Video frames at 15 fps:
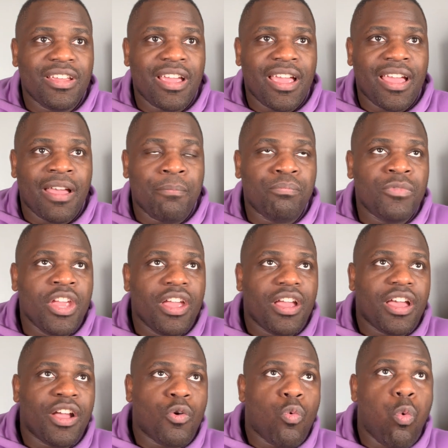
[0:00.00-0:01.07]
um,
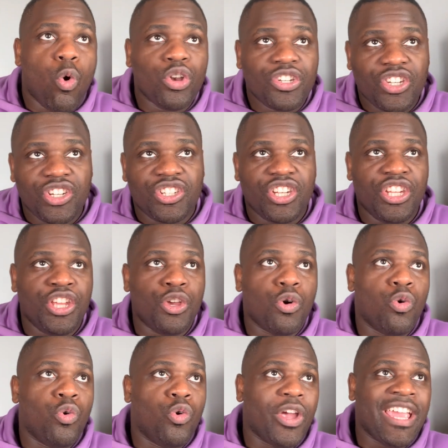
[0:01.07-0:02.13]
a quantity
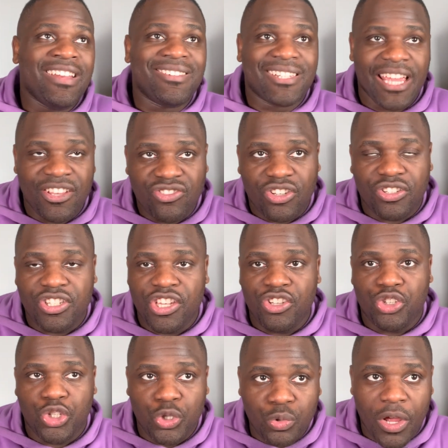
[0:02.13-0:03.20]
or intensity
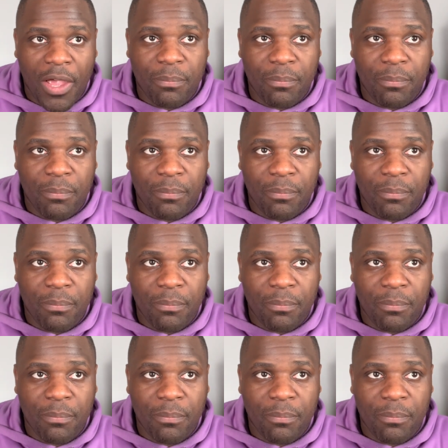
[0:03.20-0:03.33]
should I